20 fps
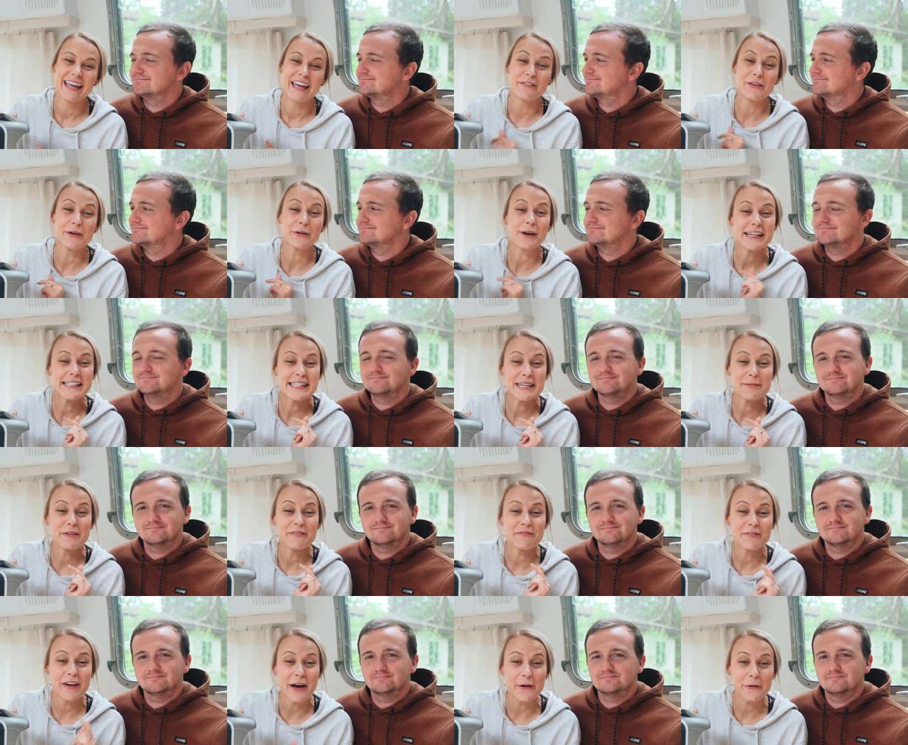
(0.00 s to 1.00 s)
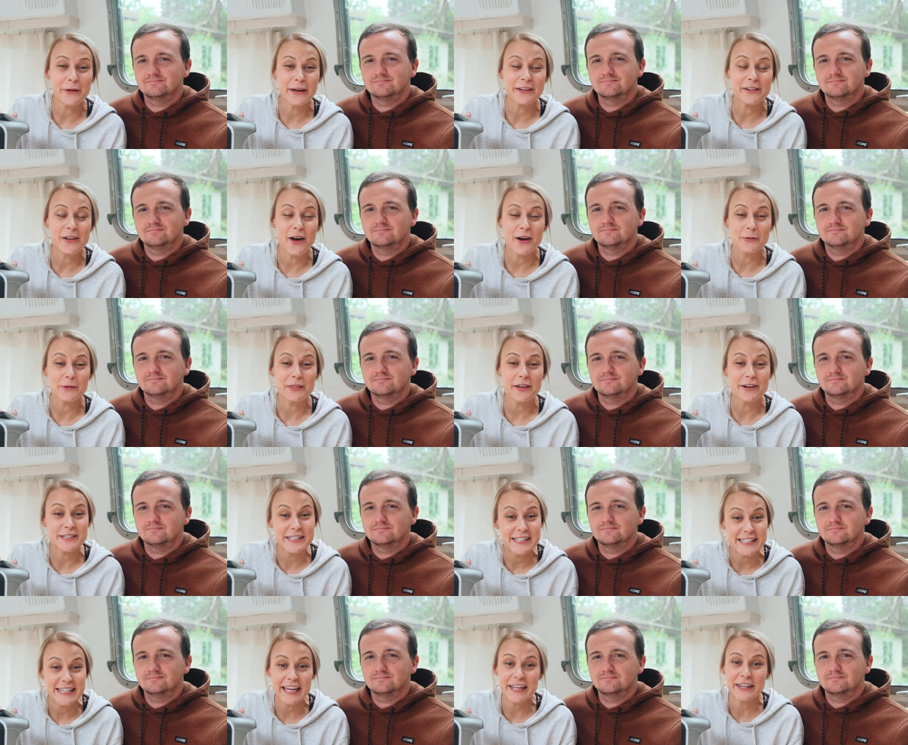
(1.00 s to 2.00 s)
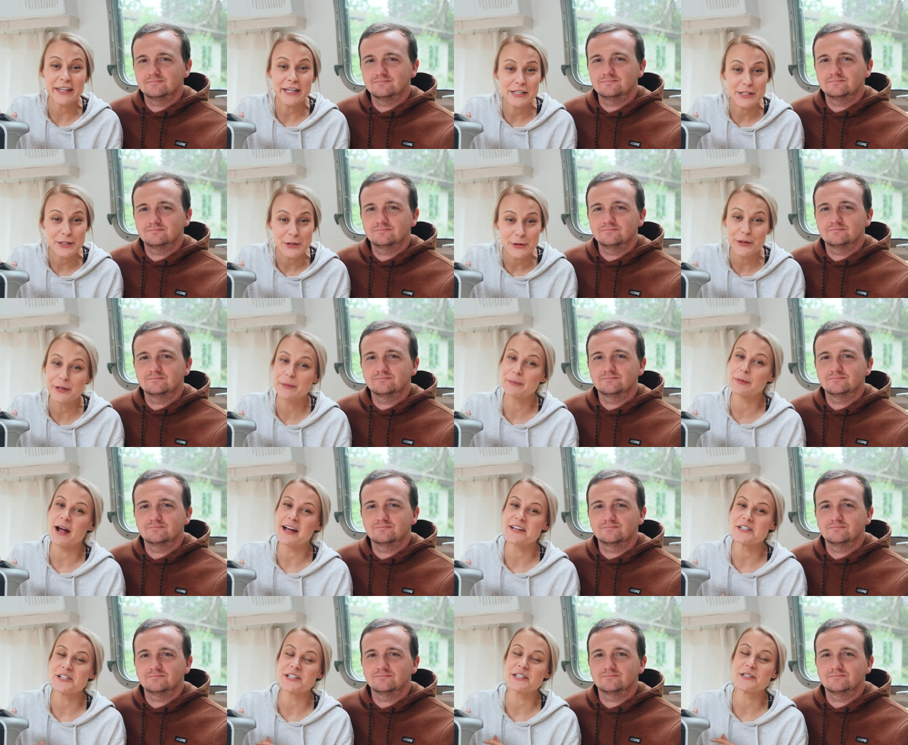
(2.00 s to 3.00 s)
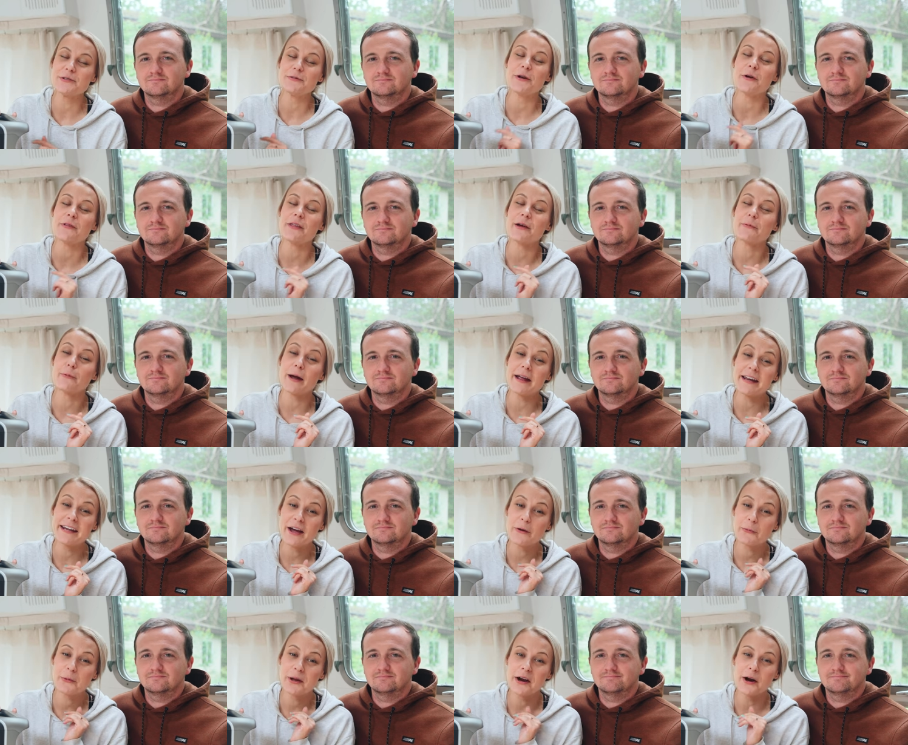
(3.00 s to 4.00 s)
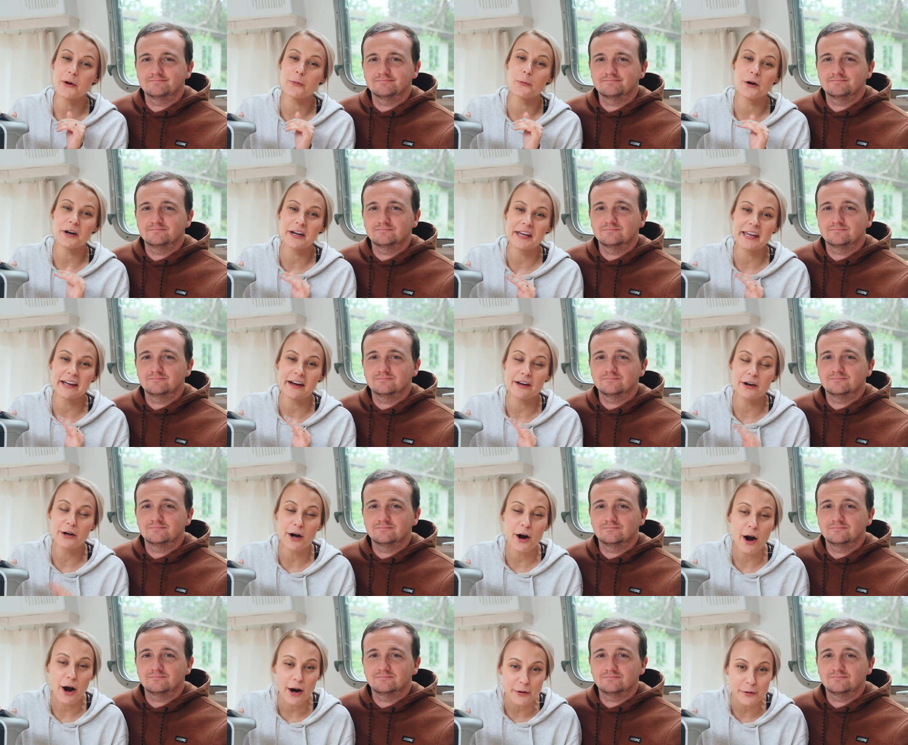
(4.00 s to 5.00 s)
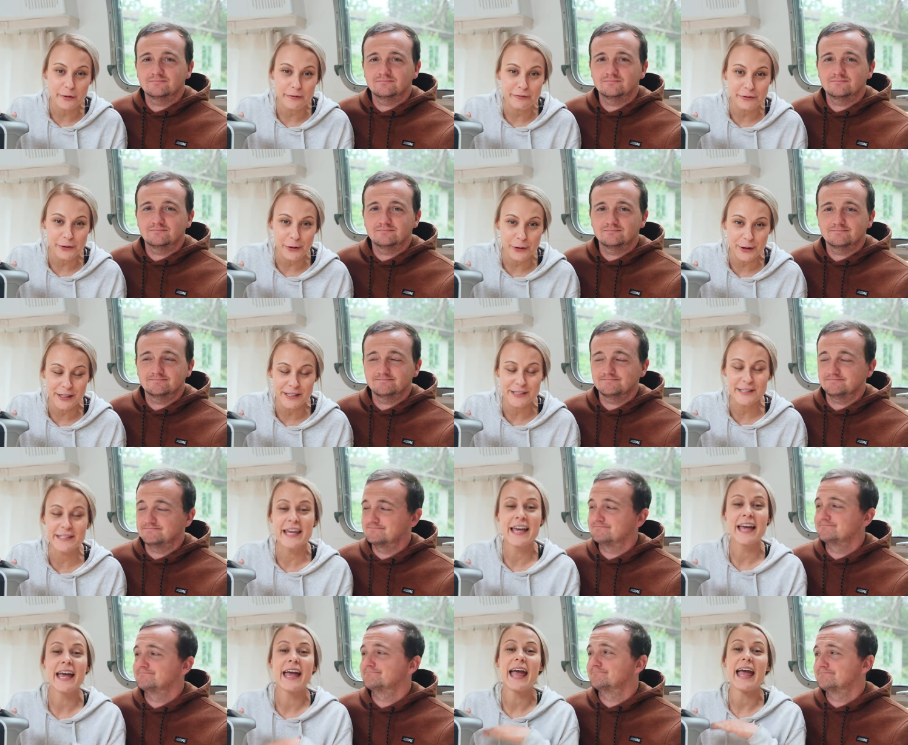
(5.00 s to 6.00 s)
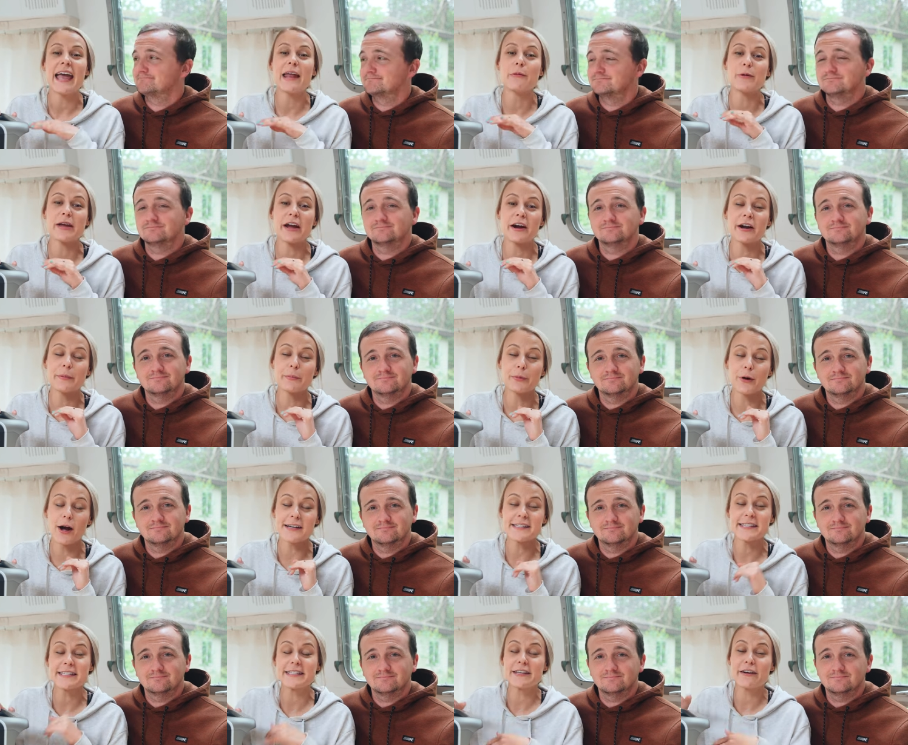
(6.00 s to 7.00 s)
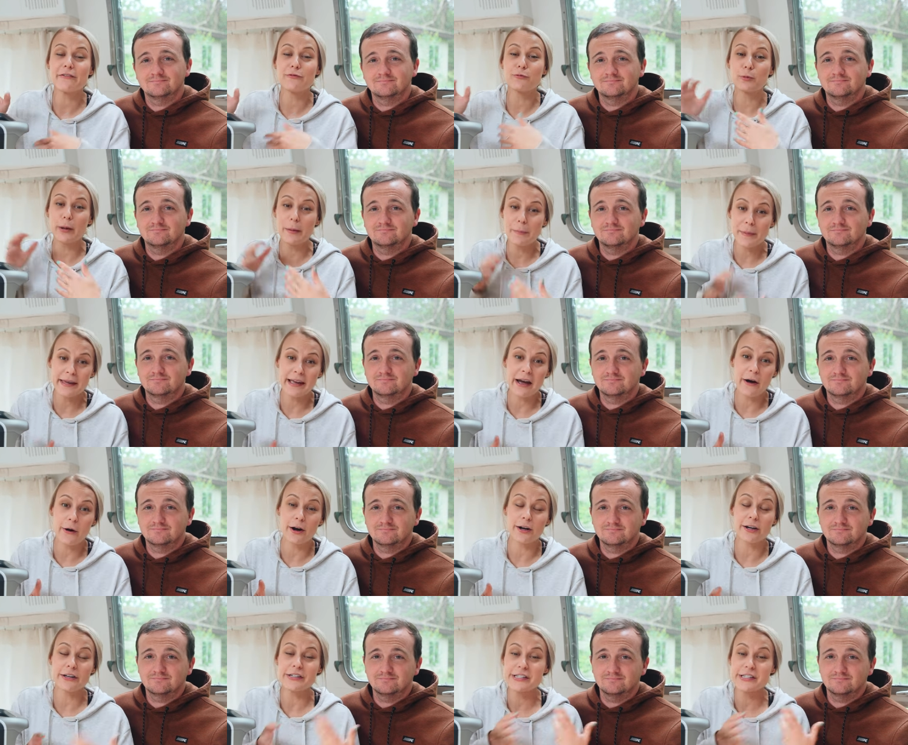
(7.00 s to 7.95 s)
Speaker 1: If you guys have been following along with our Stately Tudor project, you know that right now we are working on our hardwood floors and we are in process of ripping out our